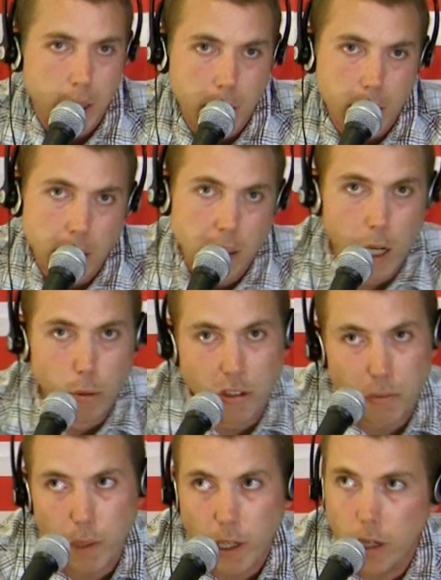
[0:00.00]
double
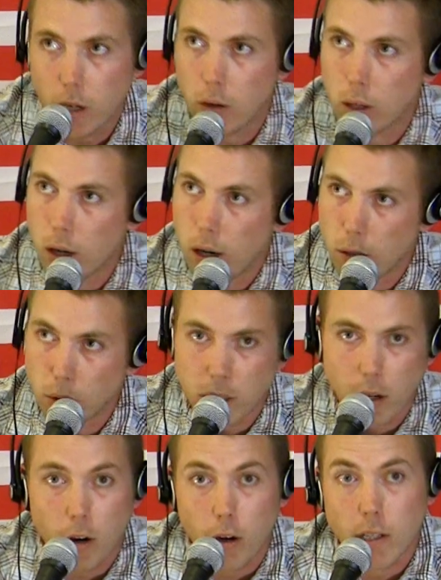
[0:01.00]
speak going on with
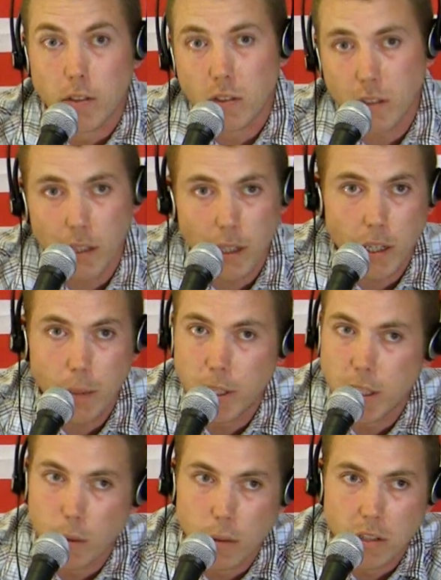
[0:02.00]
the RNC. I
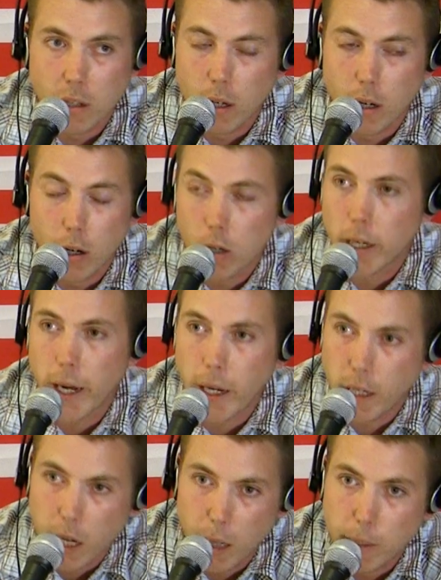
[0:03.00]
mean, there was a
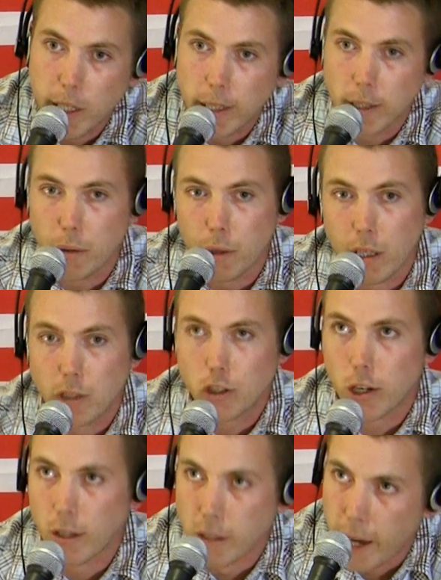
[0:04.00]
hurricane coming, and they were going to
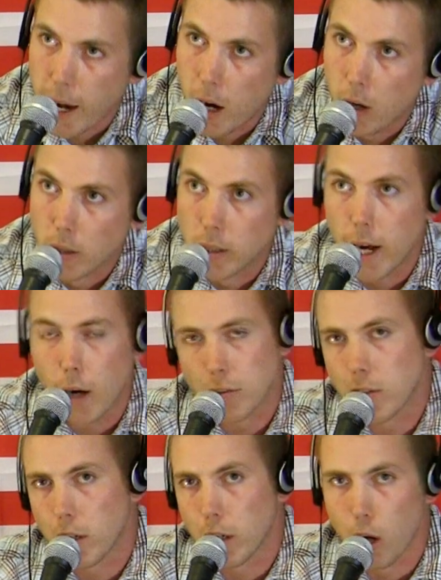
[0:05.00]
shut it down, and now
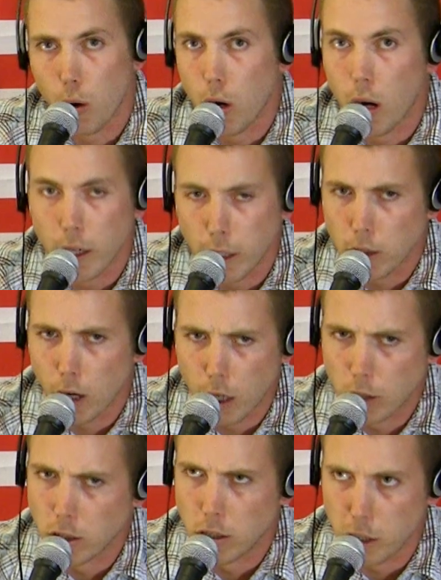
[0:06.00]
it's going to go on
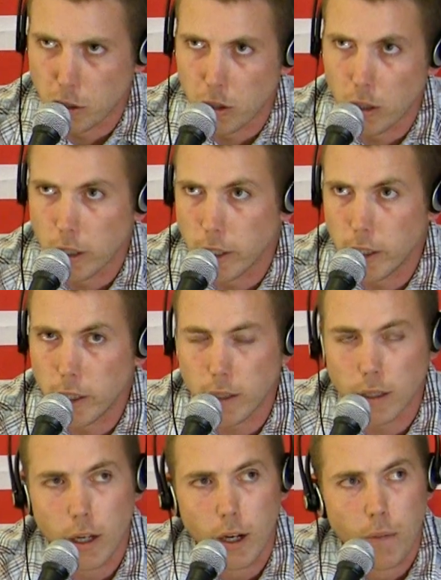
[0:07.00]
unconditionally,
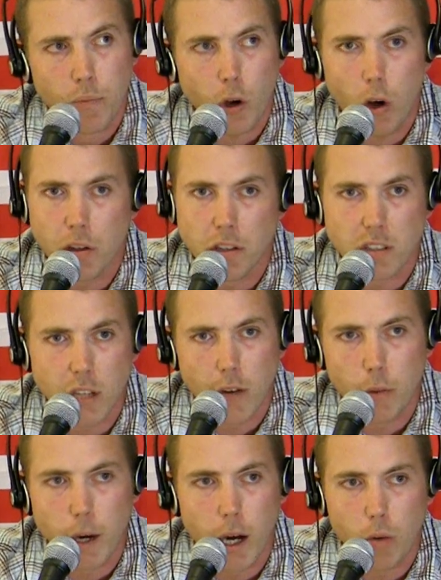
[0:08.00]
and all this
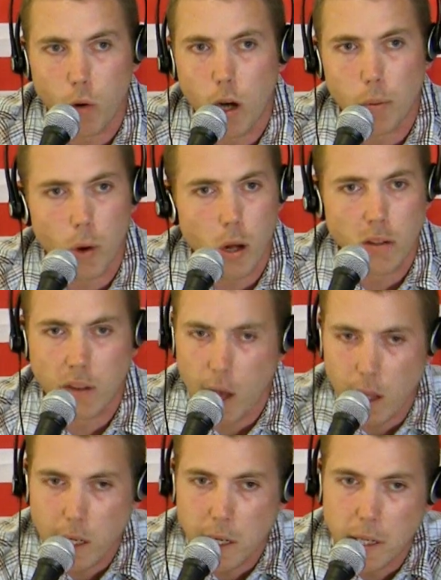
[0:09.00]
stuff about Ron Paul
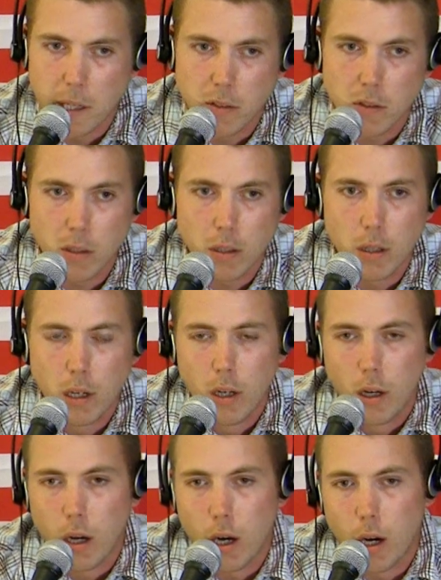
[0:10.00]
delegates and
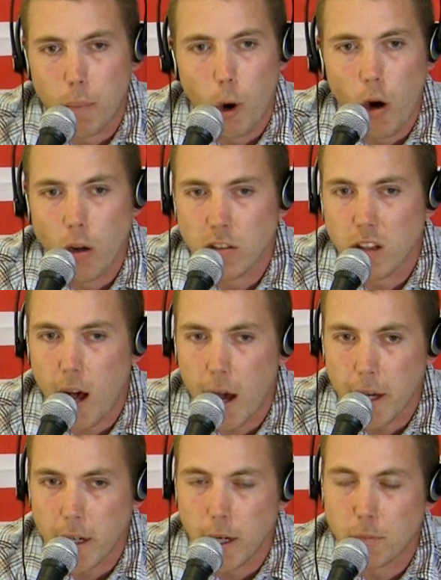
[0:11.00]
Paul
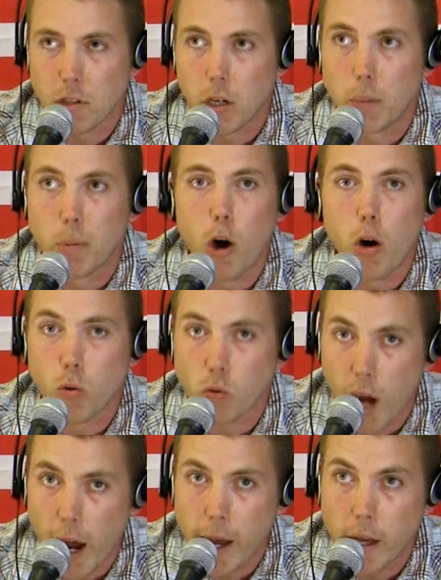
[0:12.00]

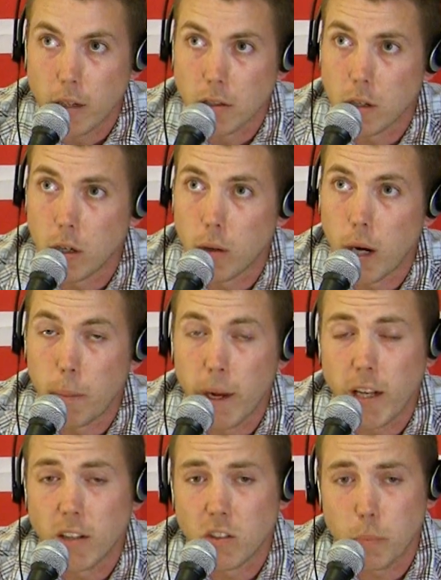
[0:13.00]
Ryan is going around
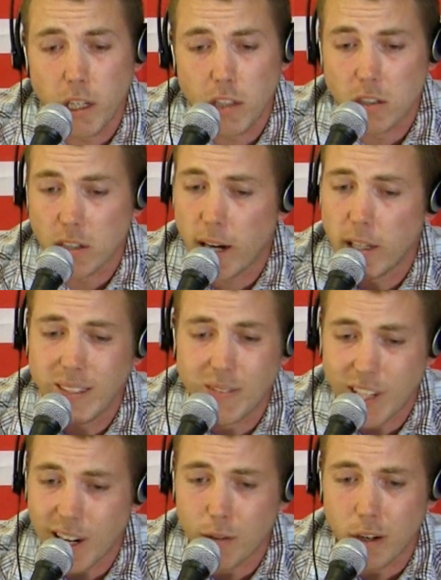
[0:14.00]
making speeches. I didn't
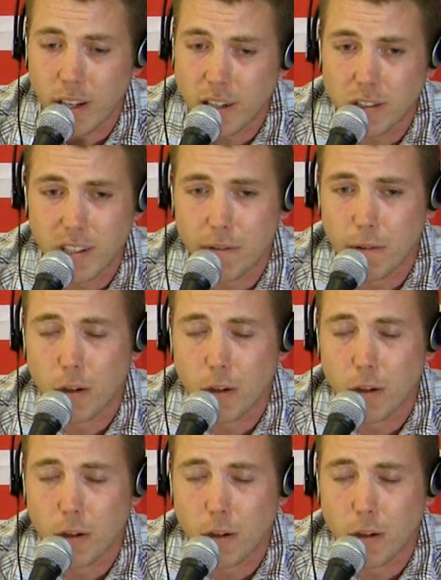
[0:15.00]
even cover it yesterday,